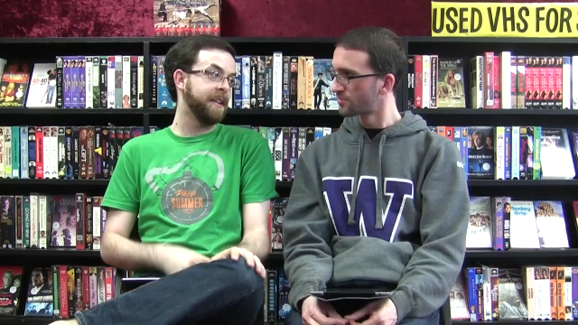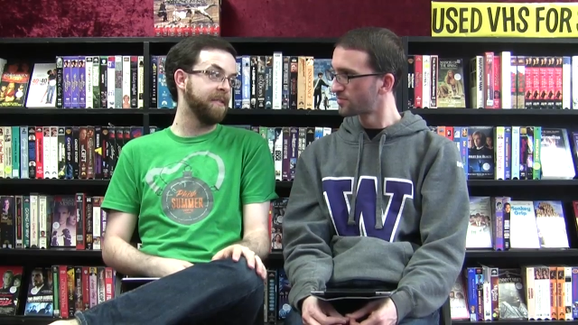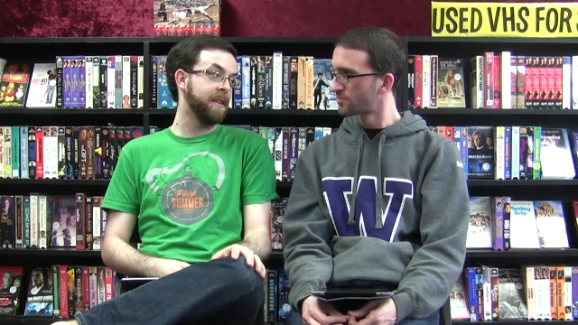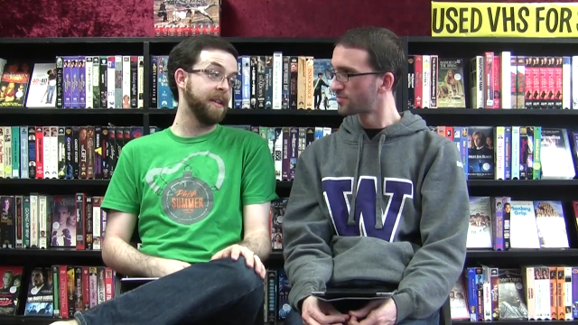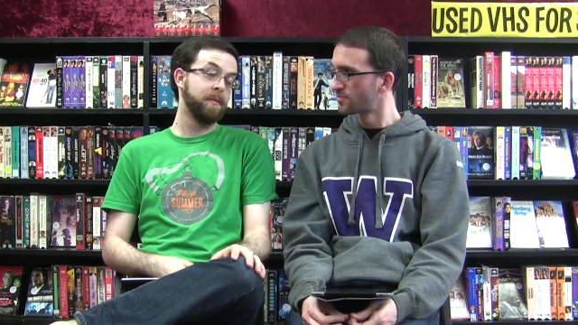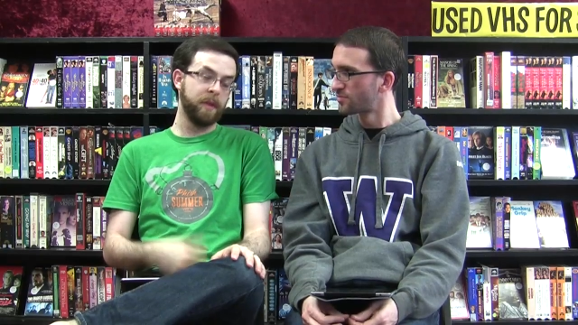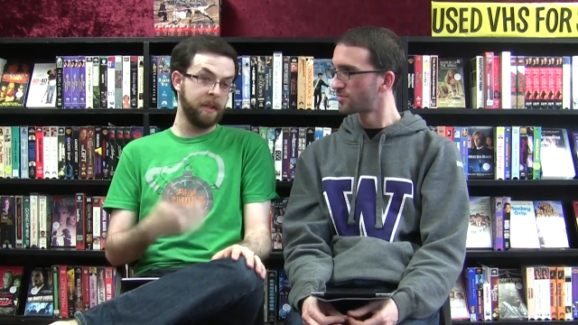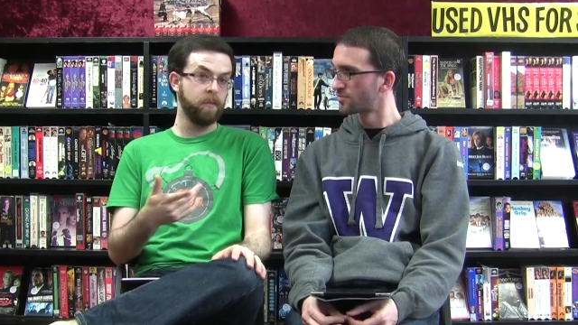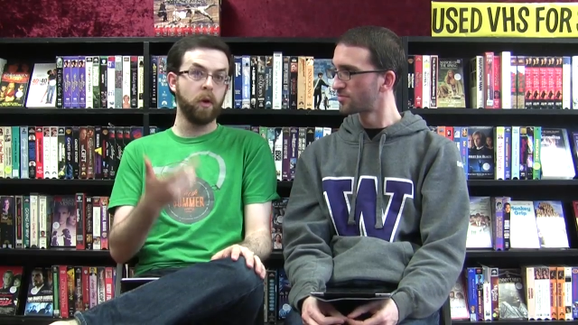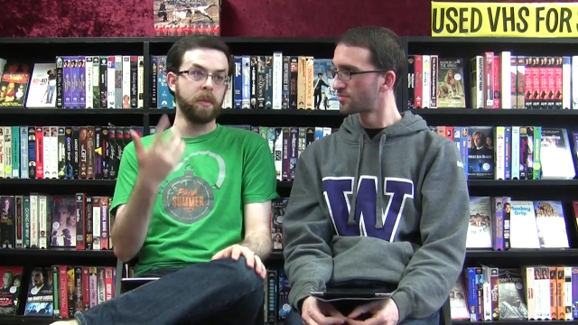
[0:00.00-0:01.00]
Speaker 1: and and Le-
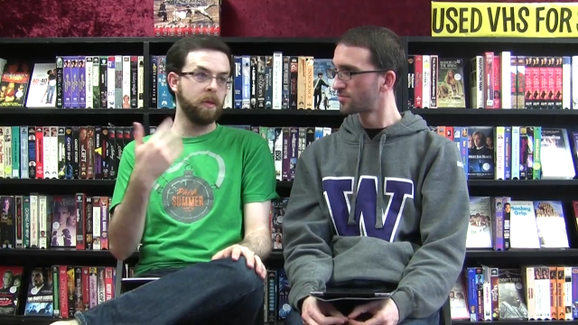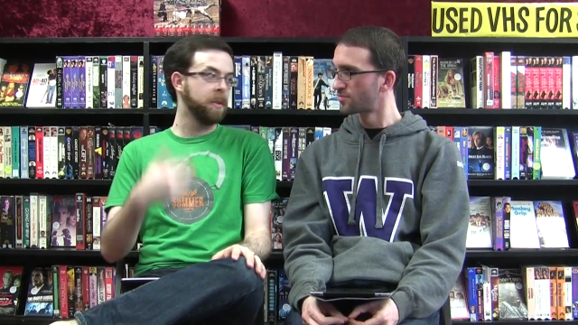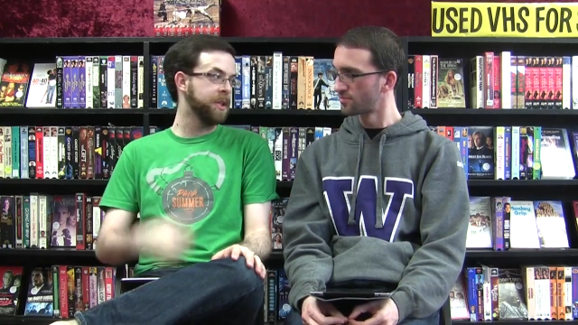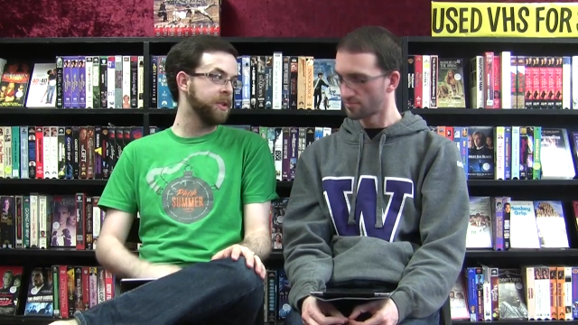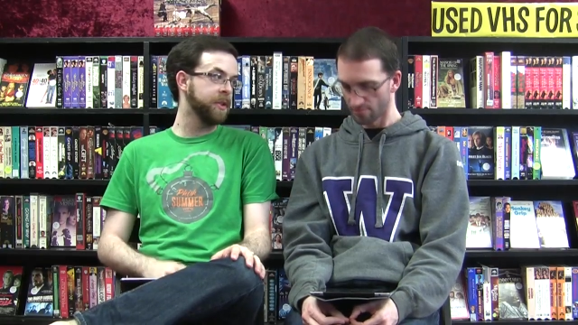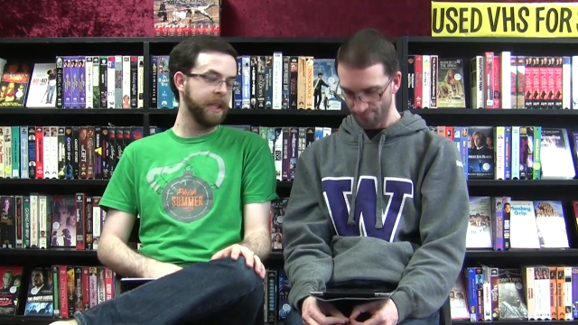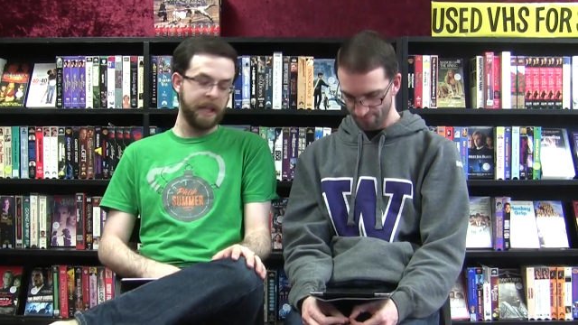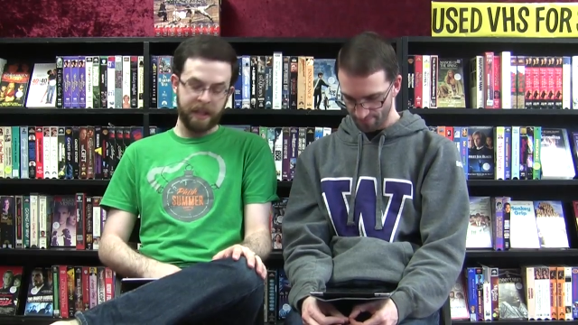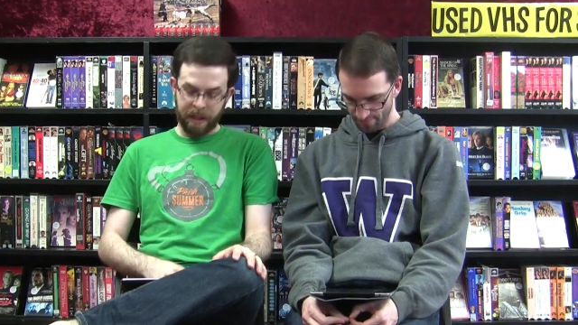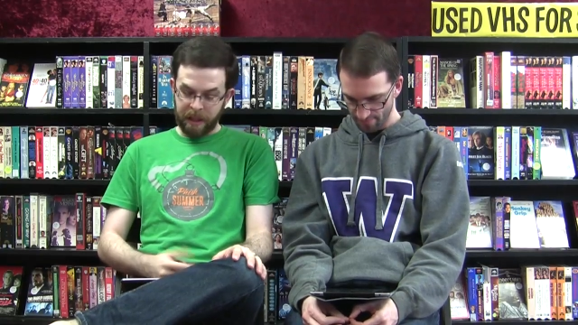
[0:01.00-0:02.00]
Romeo plus
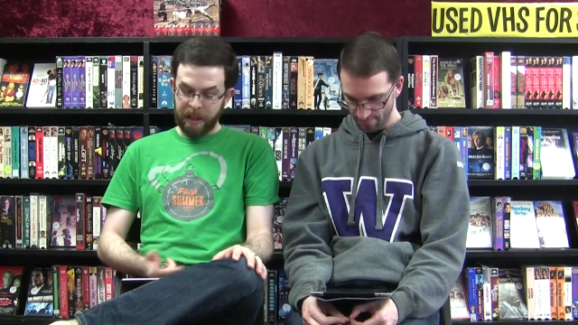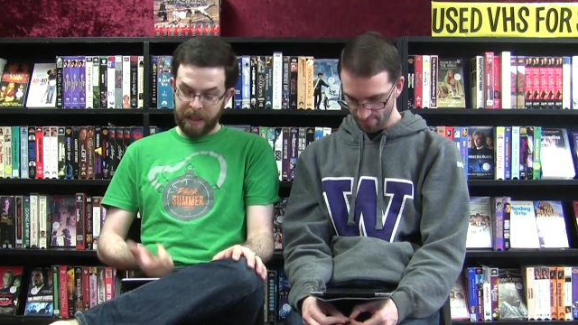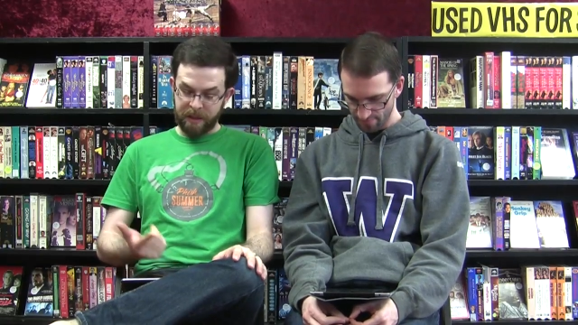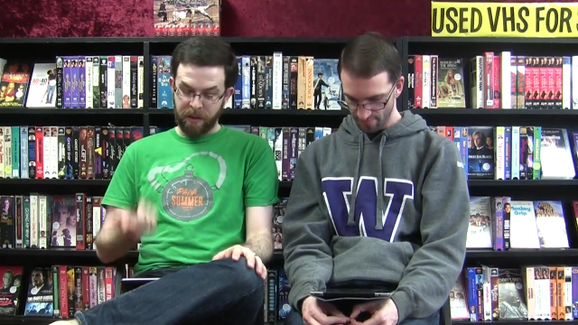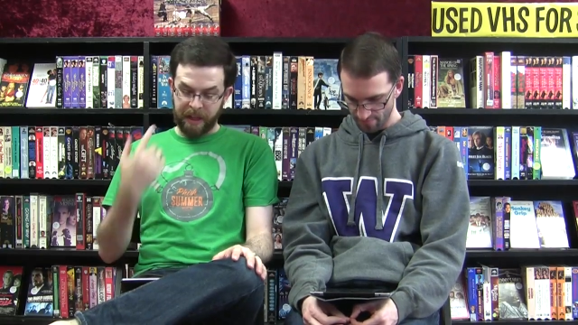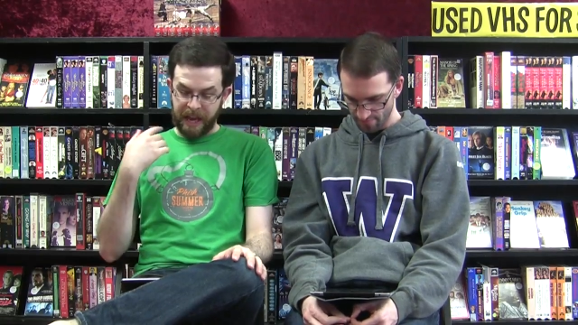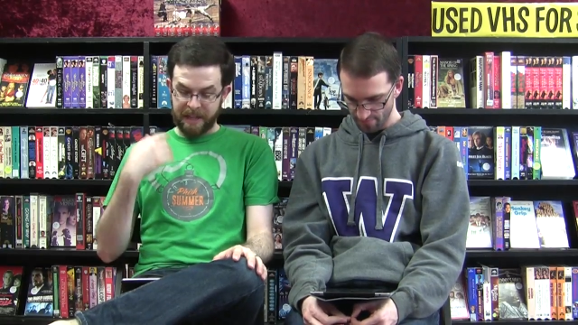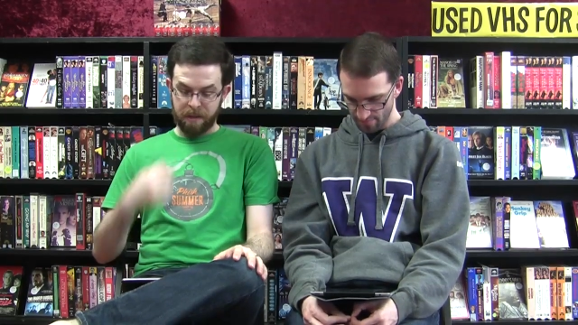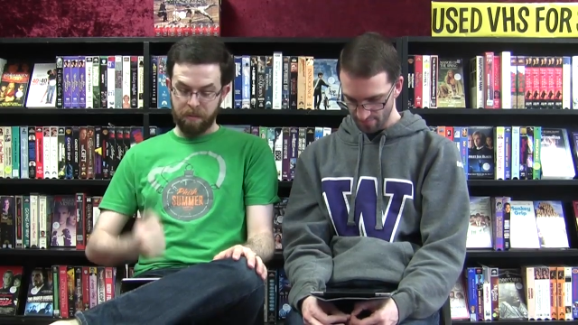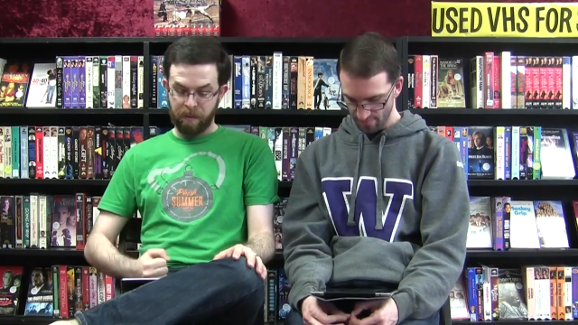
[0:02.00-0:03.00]
Juliet, and so they
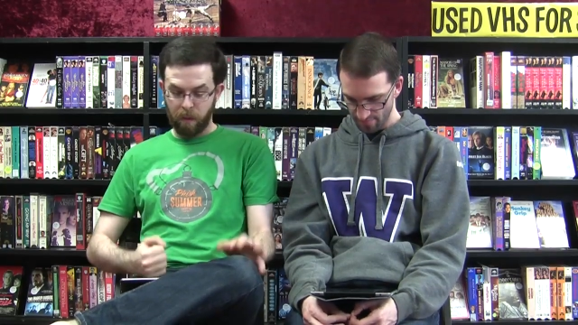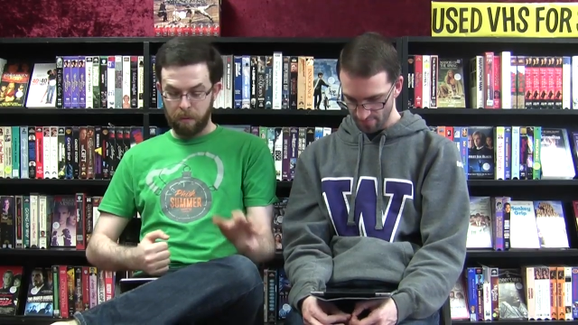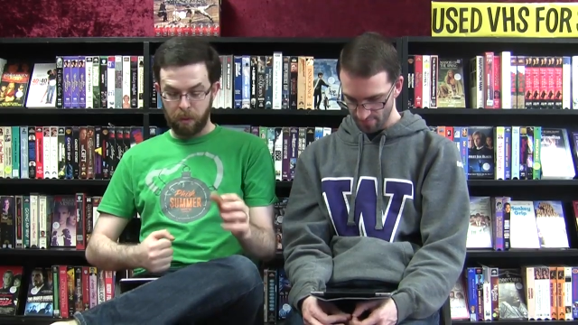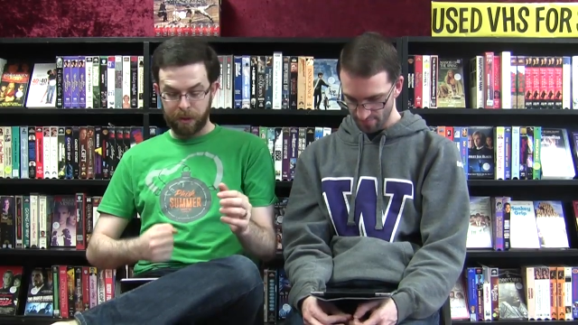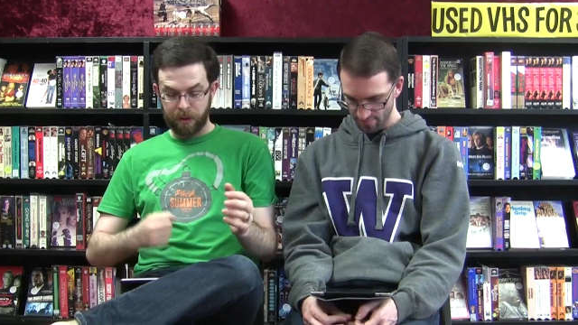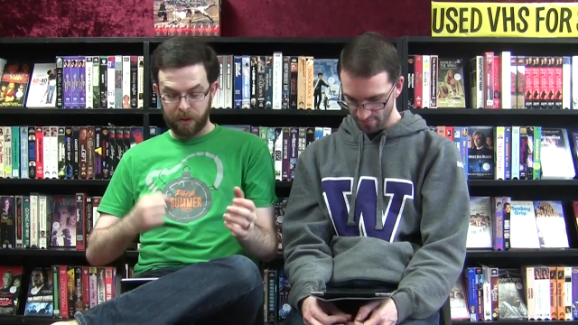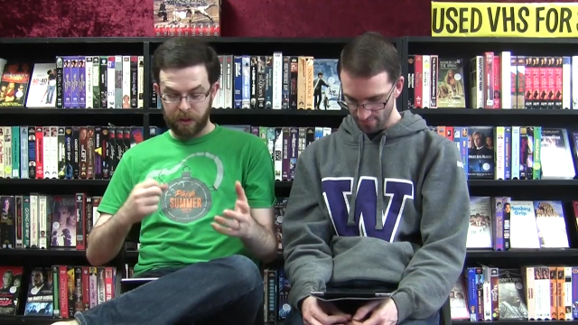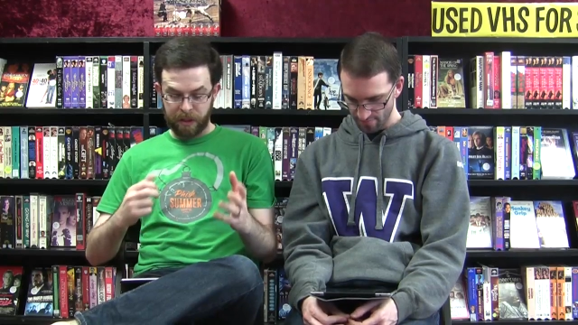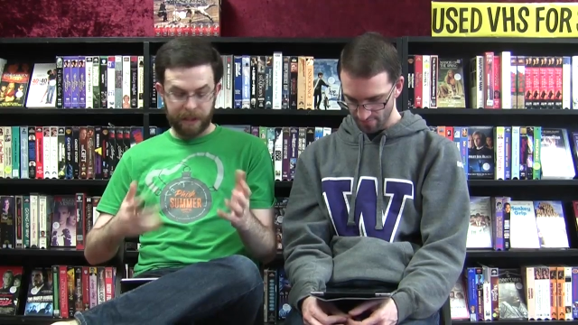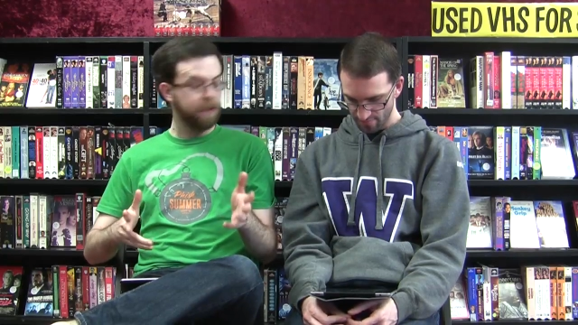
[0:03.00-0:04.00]
cast him before Boyle
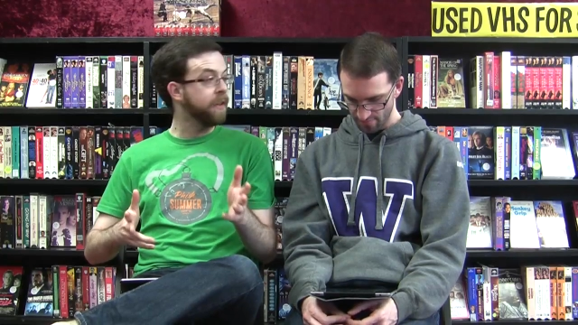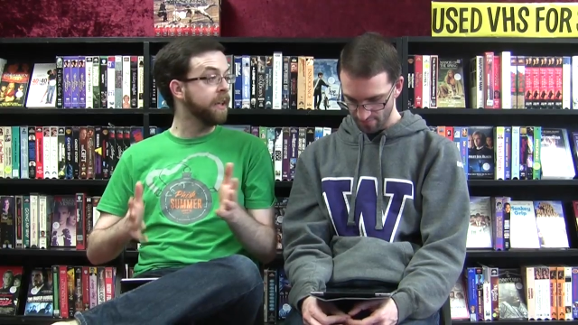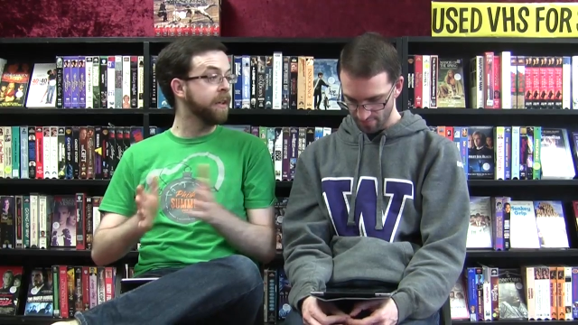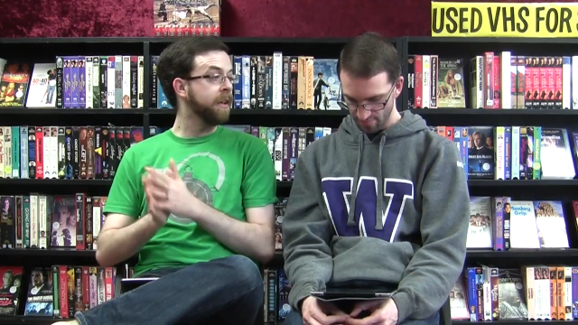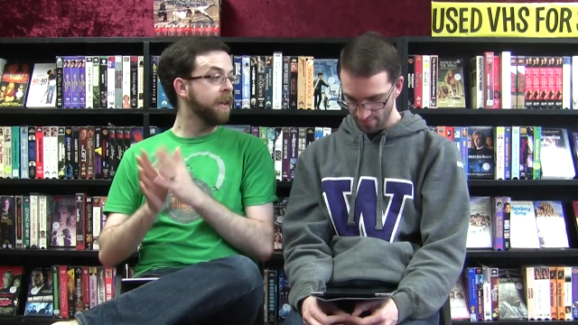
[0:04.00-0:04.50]
could intervene.